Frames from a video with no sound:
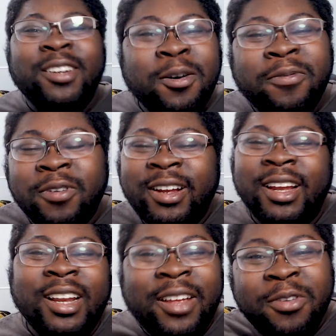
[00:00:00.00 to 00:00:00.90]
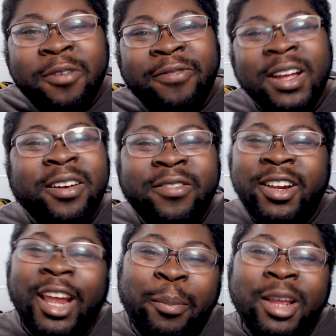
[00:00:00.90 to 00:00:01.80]
And don't forget, if you're a fan
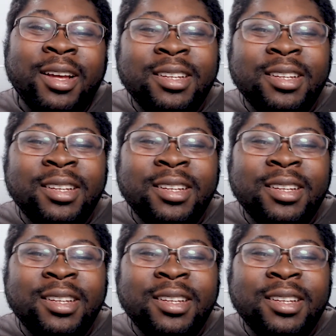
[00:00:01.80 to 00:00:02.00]
of gaming,